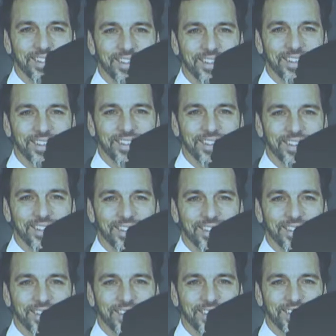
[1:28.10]
I was on right
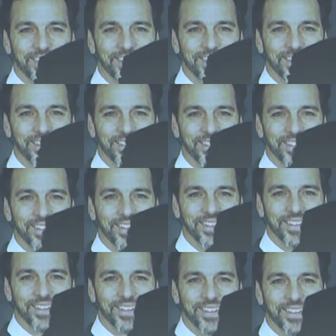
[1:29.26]
behind them for a while, but
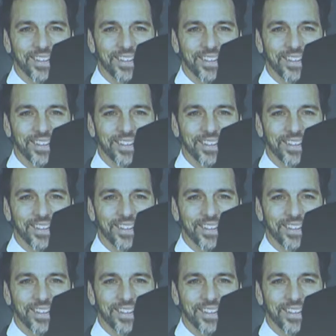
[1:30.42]
they had